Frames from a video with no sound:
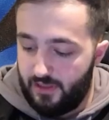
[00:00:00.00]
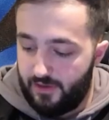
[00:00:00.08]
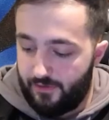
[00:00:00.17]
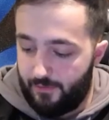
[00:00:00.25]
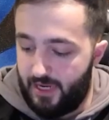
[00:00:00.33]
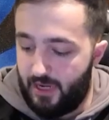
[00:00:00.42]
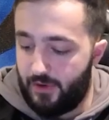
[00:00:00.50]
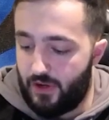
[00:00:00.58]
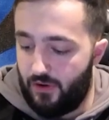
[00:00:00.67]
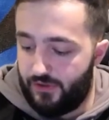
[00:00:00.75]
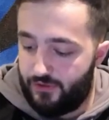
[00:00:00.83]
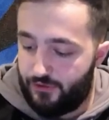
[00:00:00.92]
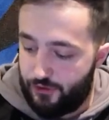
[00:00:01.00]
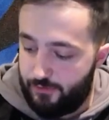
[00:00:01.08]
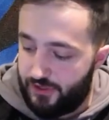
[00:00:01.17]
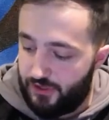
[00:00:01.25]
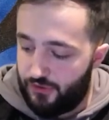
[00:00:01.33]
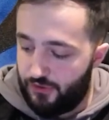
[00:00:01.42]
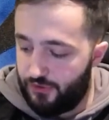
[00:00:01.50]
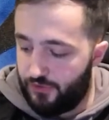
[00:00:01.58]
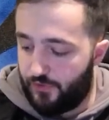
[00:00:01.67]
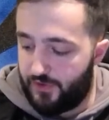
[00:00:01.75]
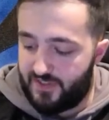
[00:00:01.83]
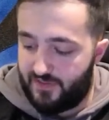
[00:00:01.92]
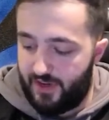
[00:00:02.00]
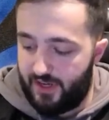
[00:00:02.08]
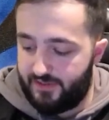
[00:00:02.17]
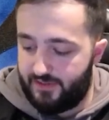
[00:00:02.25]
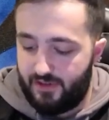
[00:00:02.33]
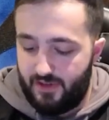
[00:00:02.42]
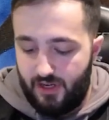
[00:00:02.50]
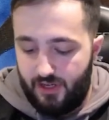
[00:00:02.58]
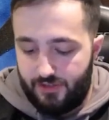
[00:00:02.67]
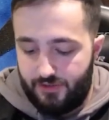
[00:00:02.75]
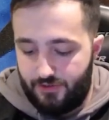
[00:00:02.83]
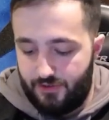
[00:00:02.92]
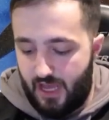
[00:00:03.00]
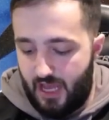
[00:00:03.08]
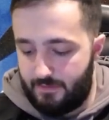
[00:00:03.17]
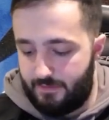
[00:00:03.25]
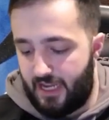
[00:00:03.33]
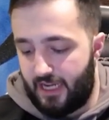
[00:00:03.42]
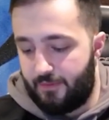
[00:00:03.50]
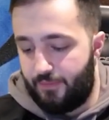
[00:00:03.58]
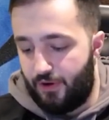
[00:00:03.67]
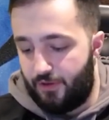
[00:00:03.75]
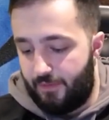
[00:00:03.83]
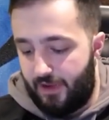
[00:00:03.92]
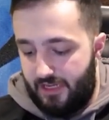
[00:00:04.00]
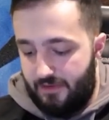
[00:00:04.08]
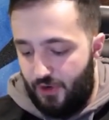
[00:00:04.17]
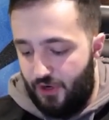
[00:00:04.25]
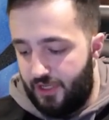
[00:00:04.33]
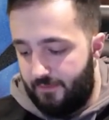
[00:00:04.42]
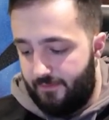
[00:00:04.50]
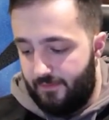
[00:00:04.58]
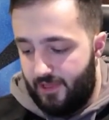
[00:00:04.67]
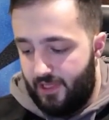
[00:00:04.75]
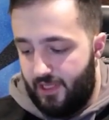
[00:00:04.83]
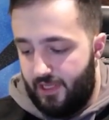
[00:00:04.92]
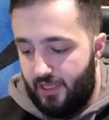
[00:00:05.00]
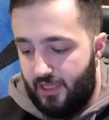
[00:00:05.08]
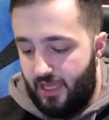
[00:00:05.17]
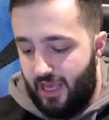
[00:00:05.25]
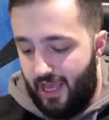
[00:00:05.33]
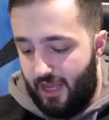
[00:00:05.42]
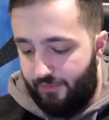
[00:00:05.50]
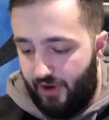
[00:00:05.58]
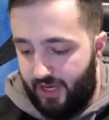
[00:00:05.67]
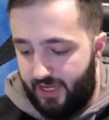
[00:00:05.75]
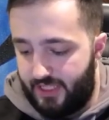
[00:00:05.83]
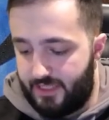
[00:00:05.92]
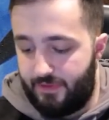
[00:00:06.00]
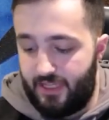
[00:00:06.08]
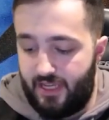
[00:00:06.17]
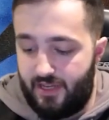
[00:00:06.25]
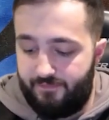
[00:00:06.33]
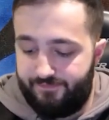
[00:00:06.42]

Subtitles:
From here we're going to tribute the Doodle Doo for its effect to add back both Pandemonium and Prank-Kids Plan.